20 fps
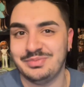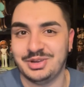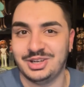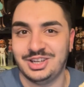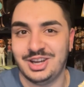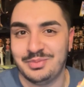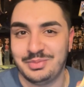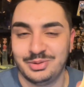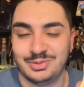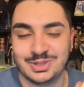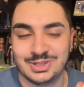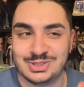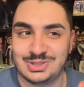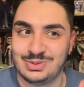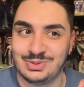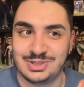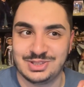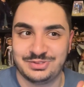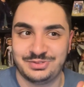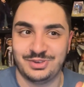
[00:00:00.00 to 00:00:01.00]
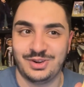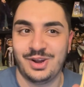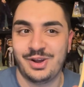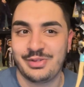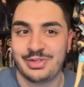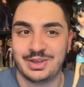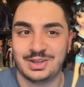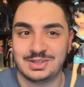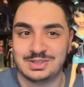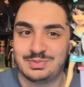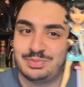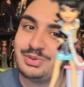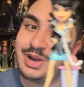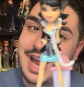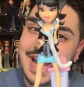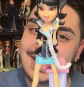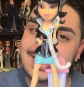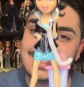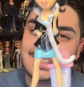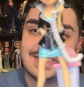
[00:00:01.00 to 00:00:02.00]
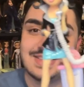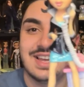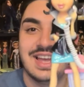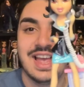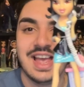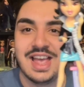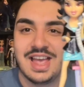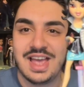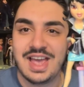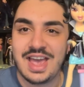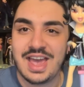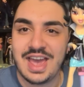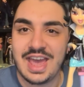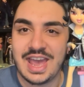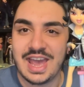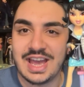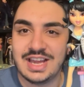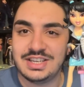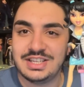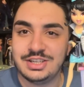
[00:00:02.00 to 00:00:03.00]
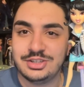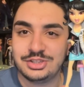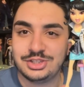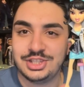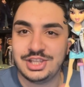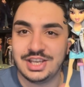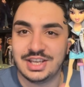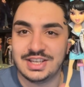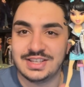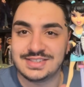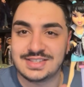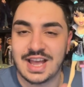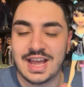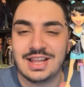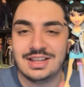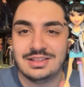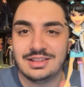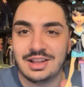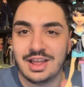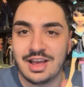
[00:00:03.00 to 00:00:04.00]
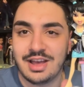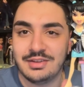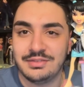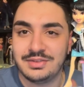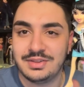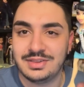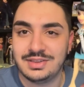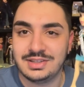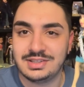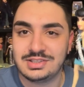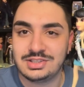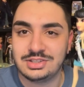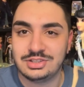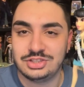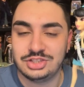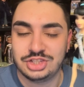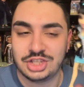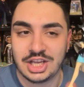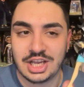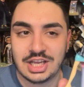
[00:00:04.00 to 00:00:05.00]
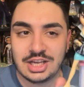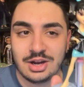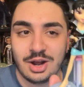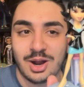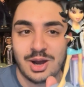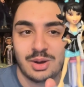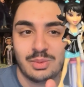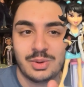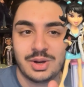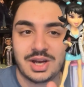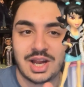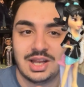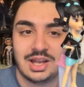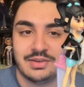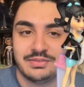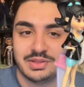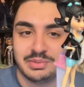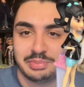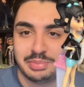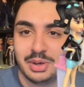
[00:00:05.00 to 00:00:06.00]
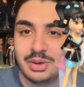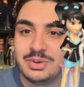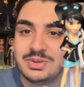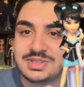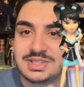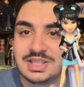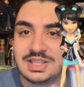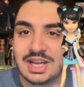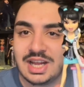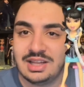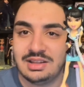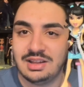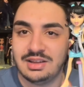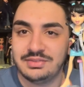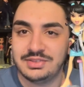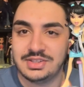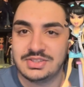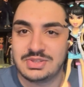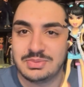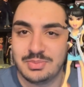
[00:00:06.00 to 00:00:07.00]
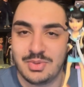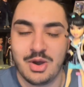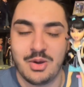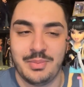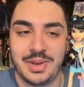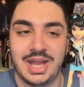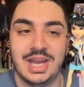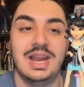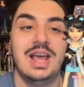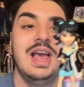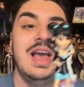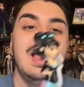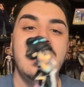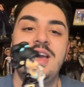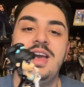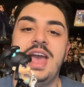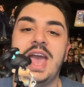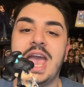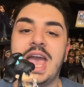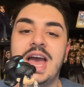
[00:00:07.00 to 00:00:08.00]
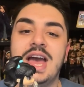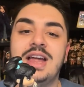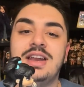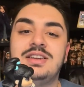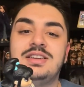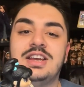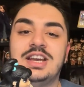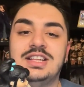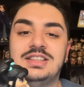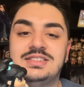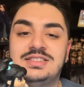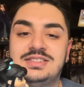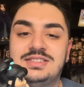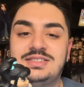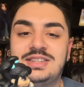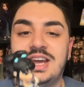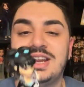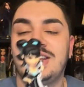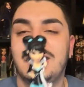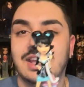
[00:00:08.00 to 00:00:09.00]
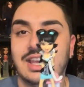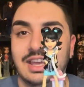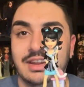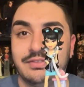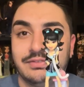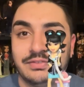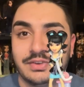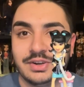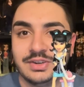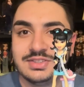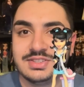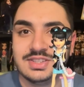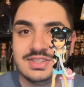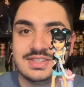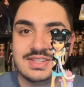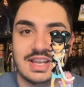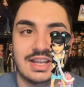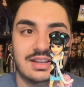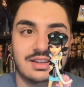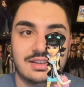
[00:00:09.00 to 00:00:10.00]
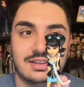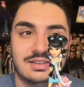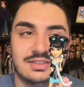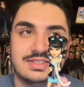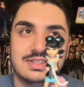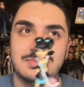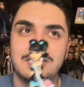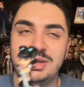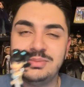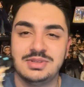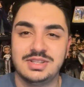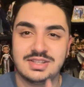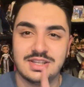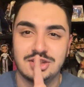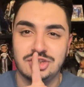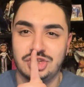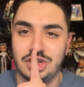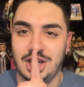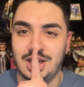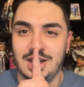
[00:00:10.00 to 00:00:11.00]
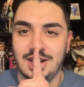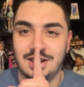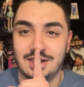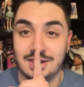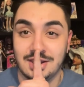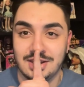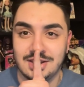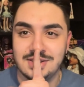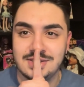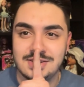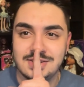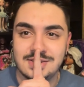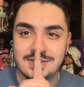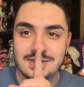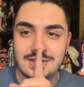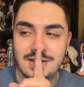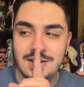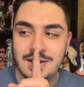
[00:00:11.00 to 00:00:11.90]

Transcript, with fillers: your number one source for all things Bratz. And here she is. I love this Jade artwork. I love the posing. I love this moment. And instead, like at first, it's like sometimes it's like Jay like this,